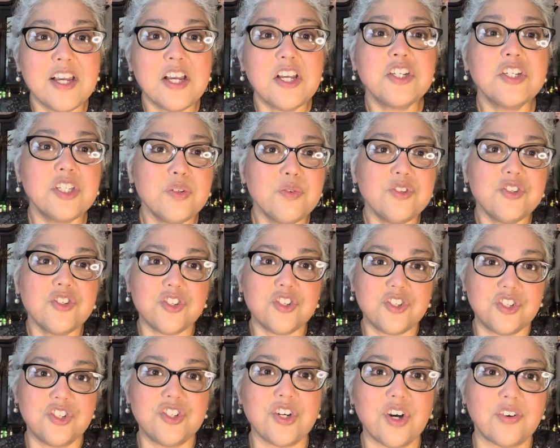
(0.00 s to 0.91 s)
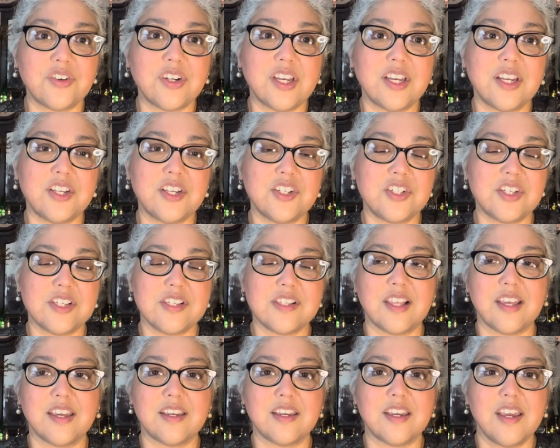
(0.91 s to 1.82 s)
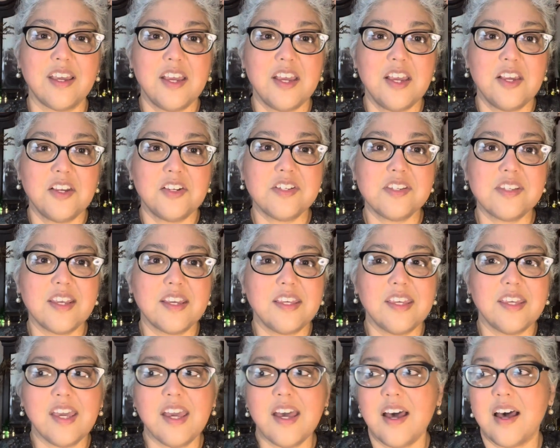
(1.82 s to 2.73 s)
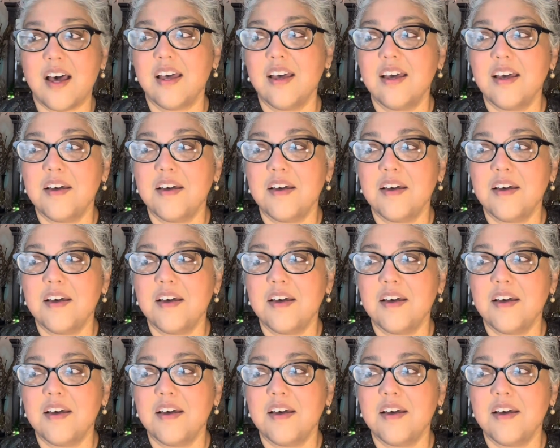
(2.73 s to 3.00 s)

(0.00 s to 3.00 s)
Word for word: she was just joking and she's like she's like yeah